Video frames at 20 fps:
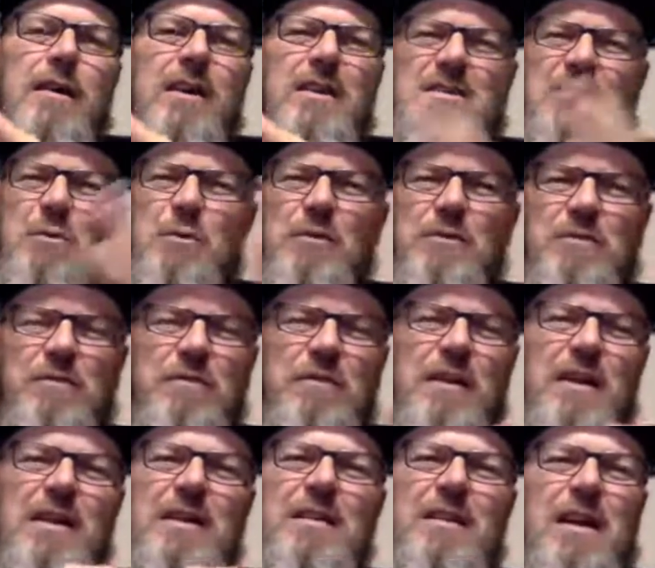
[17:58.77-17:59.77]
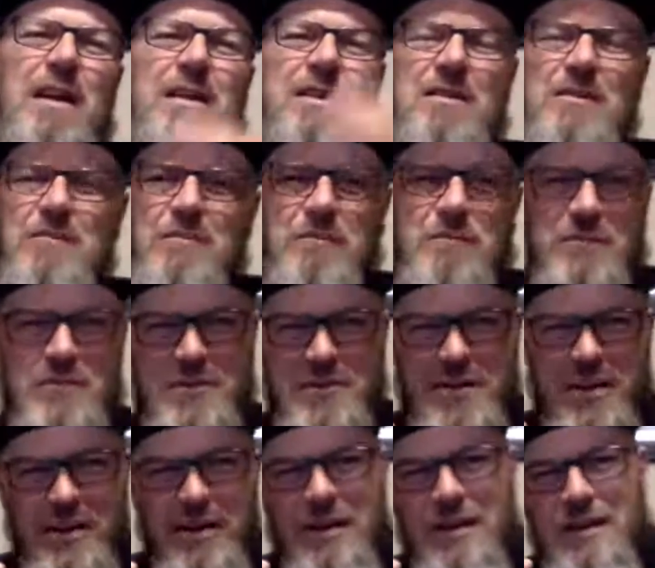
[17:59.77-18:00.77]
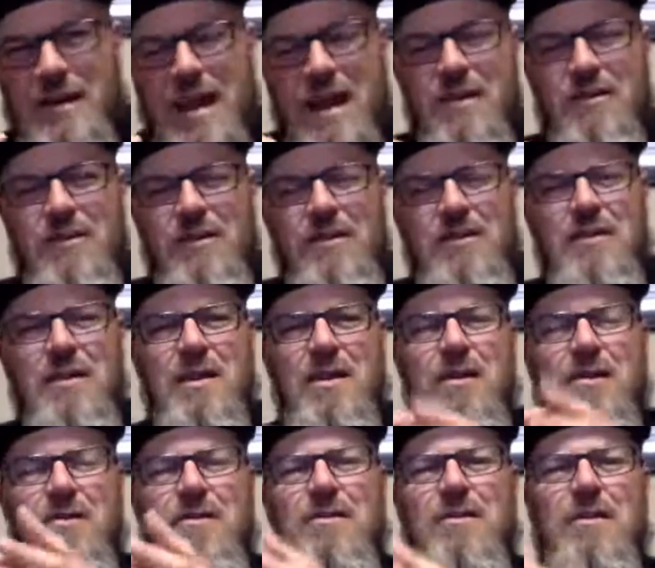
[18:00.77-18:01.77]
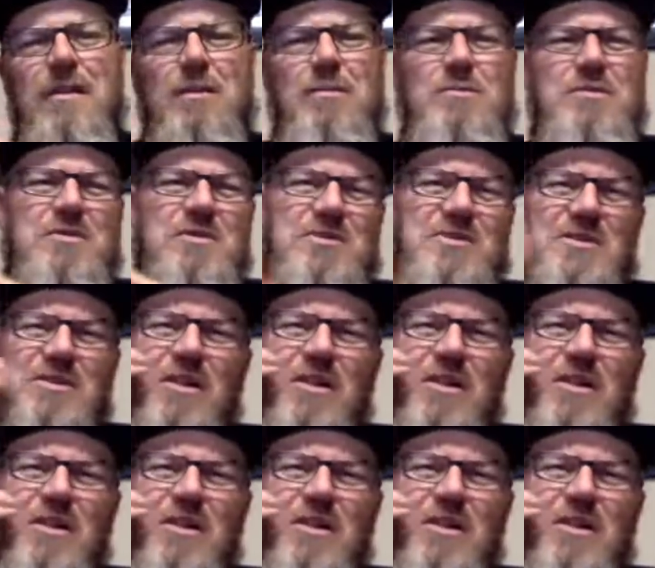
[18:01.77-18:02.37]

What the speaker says: because it would fit and I could tuck it down in there, and it was just a